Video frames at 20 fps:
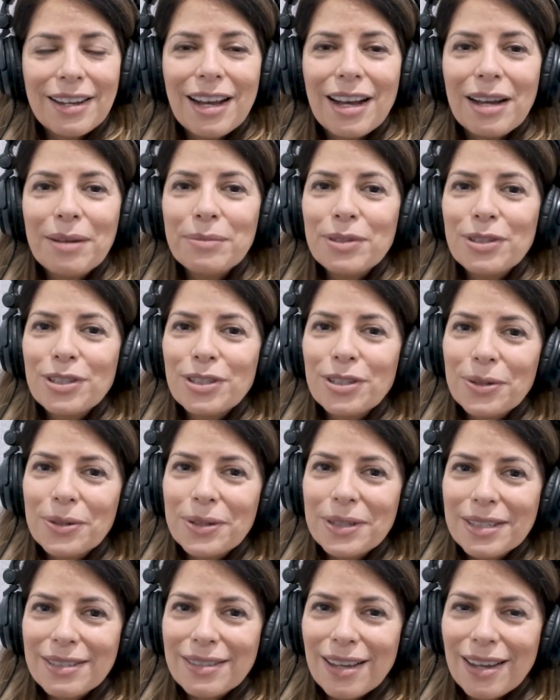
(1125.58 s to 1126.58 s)
I'm so
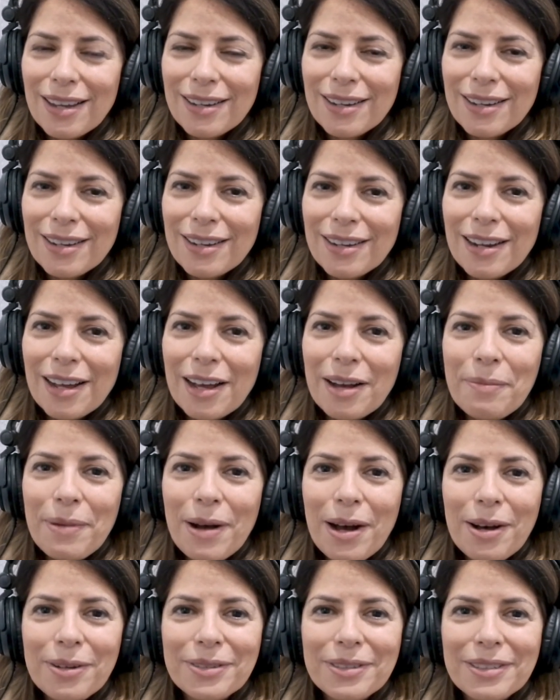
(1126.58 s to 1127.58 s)
excited
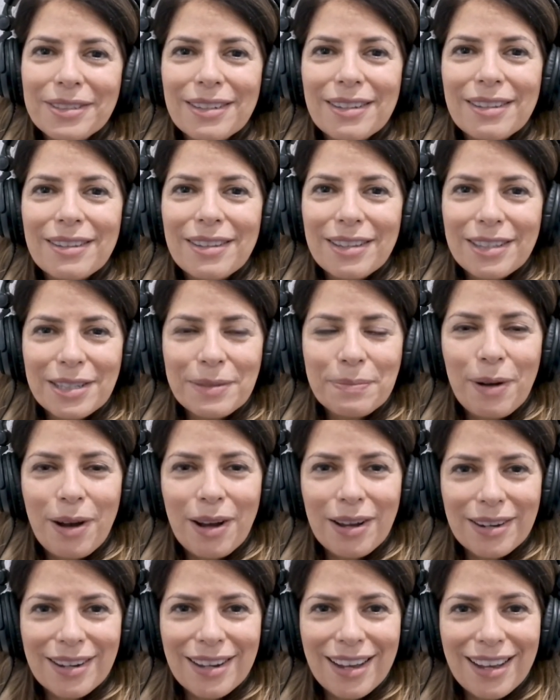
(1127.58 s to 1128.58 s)
about this
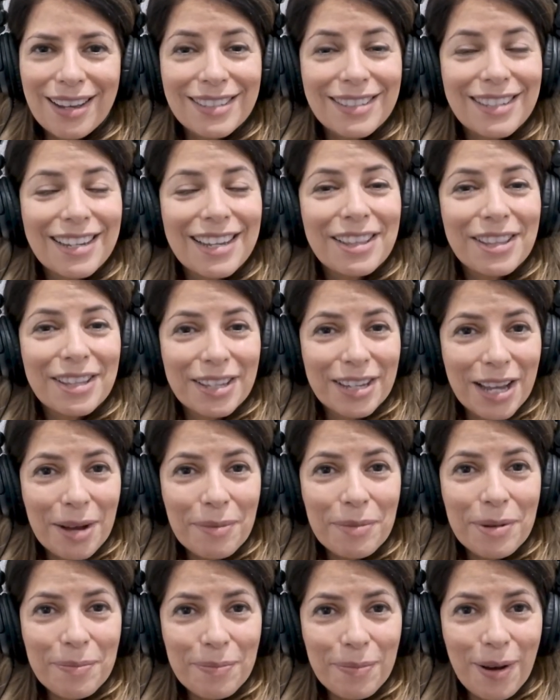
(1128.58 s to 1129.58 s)
podcast and the
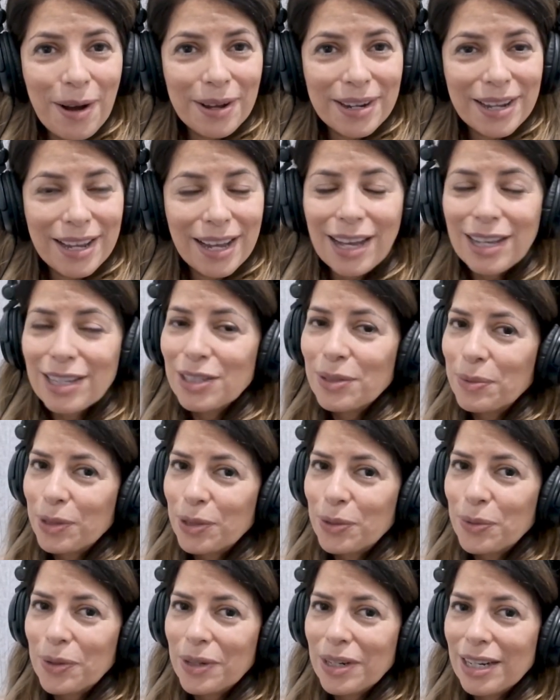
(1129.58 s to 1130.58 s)
coming podcast,
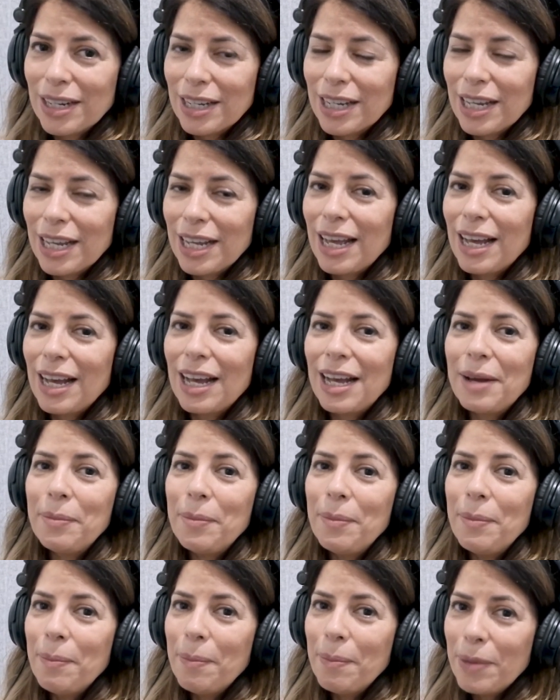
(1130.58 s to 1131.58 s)
which we're going to get
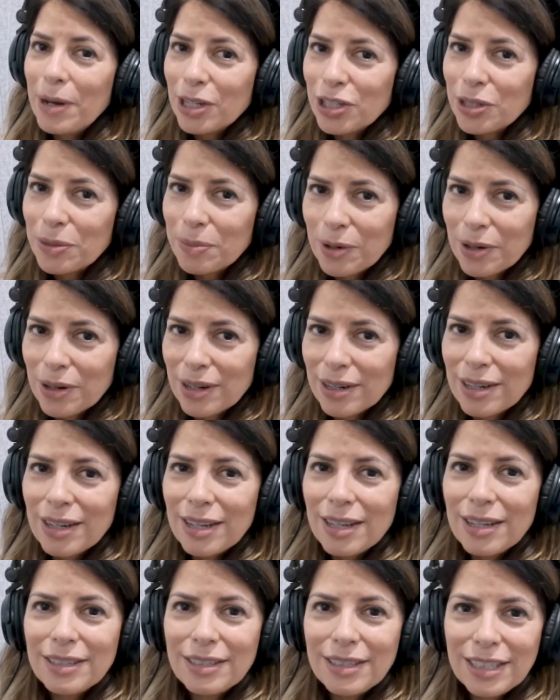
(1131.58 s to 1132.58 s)
much more
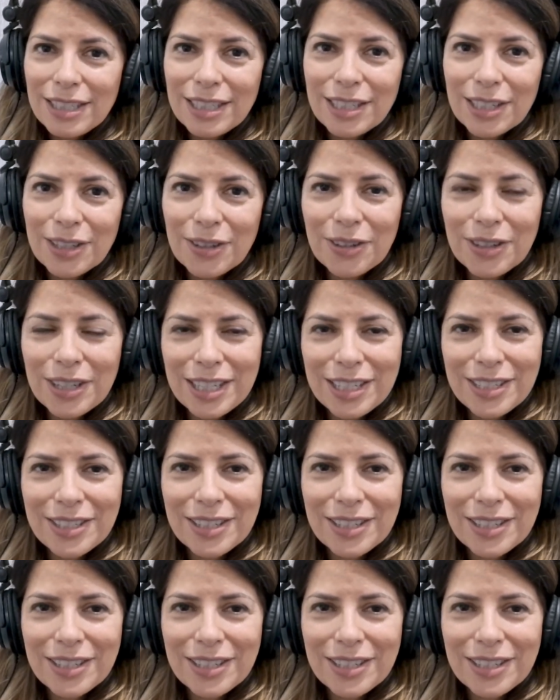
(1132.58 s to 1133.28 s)
detail into